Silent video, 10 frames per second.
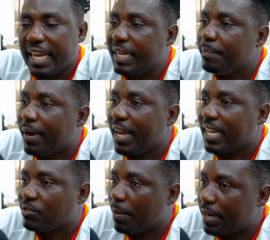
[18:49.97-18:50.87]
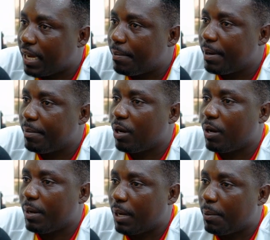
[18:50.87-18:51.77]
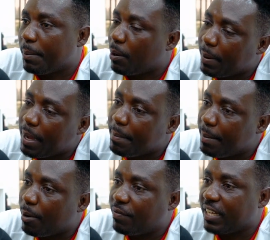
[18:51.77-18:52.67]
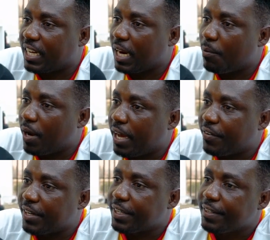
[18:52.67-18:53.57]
at the bar and so I become member or a member of the club 100.